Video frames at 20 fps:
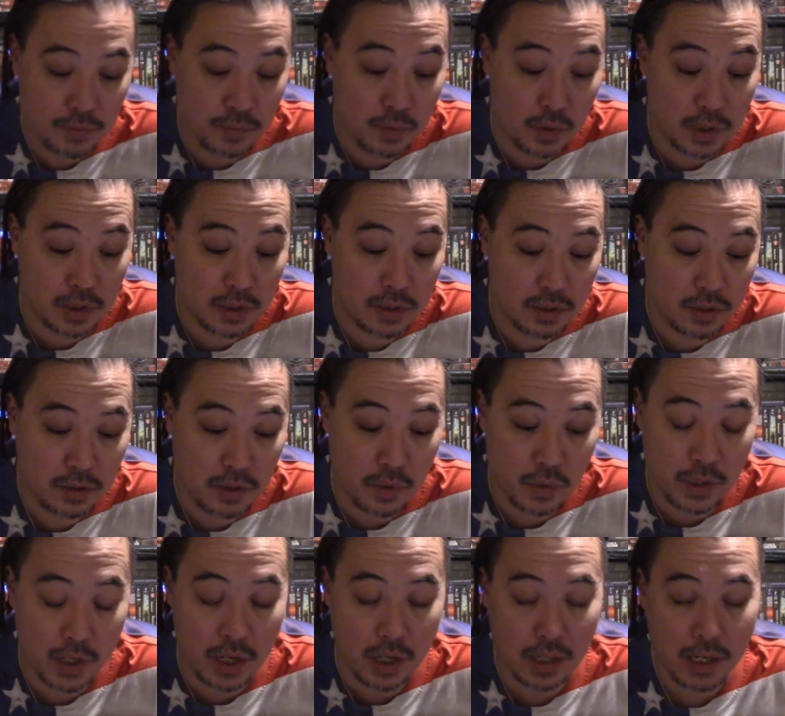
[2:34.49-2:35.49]
what's
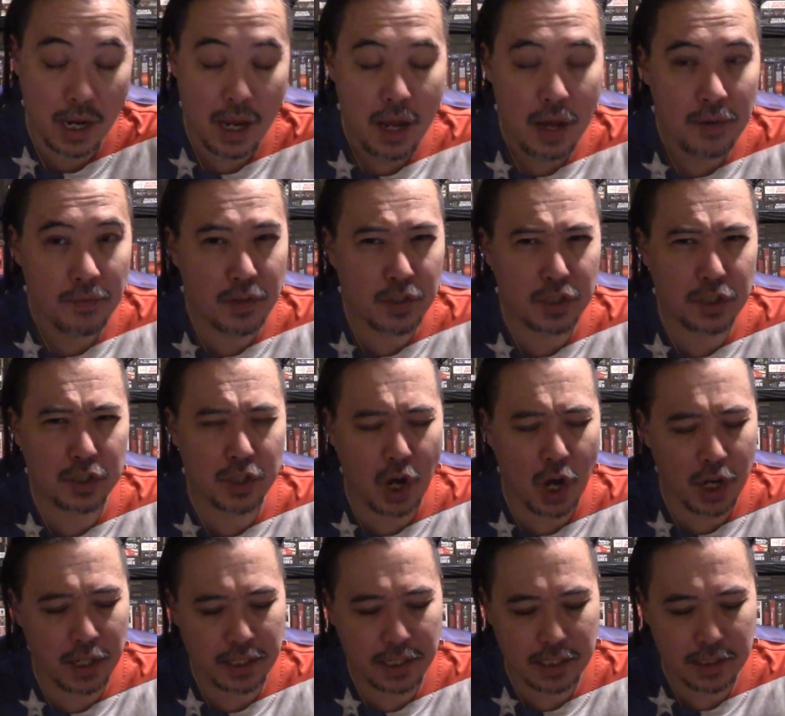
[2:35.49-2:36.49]
going on, versus
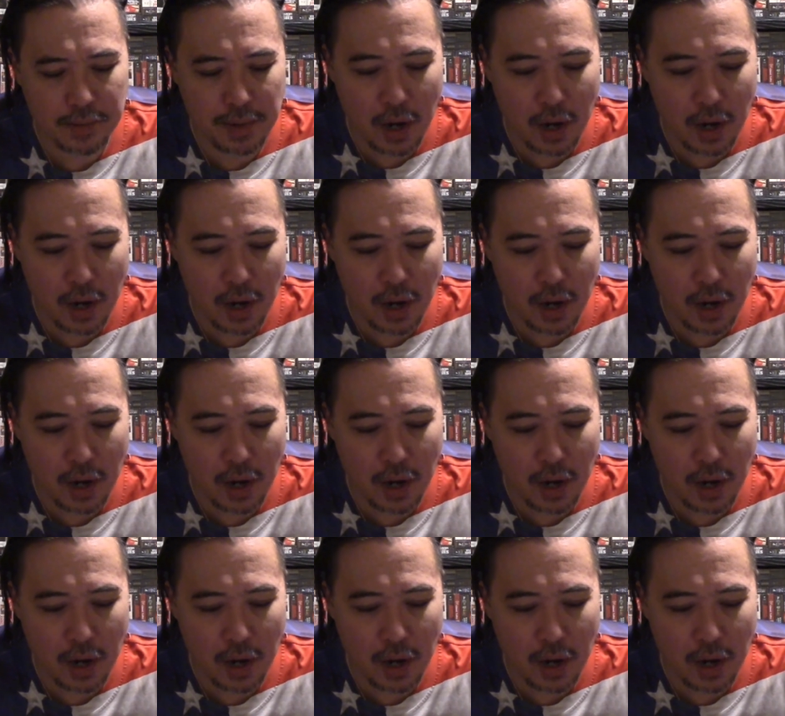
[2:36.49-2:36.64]
autism.